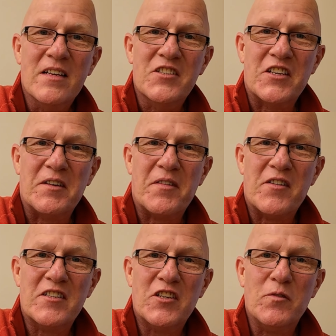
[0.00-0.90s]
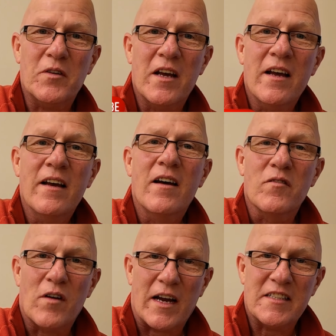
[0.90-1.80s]
See you very soon.
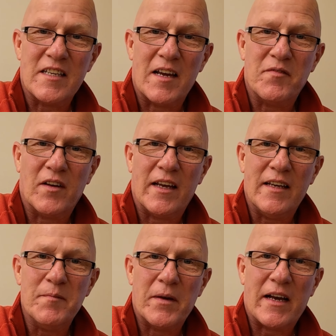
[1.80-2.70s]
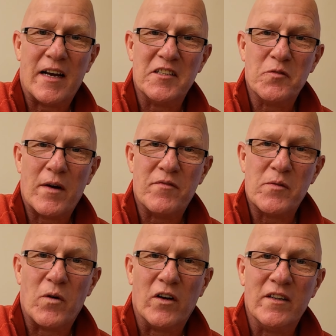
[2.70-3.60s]
Ride safely, be kind to
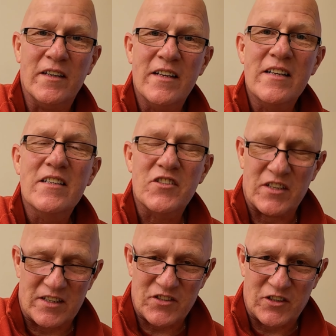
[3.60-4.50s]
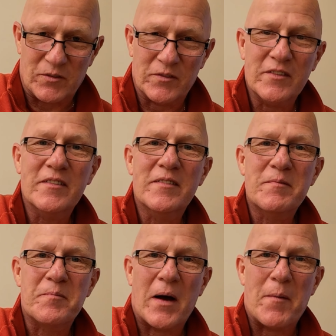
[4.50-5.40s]
everyone. See you soon.
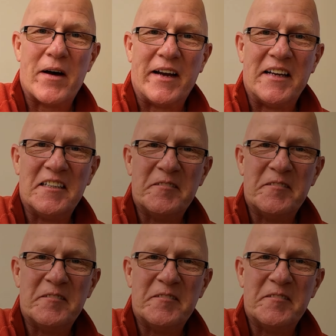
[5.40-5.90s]
Bye bye.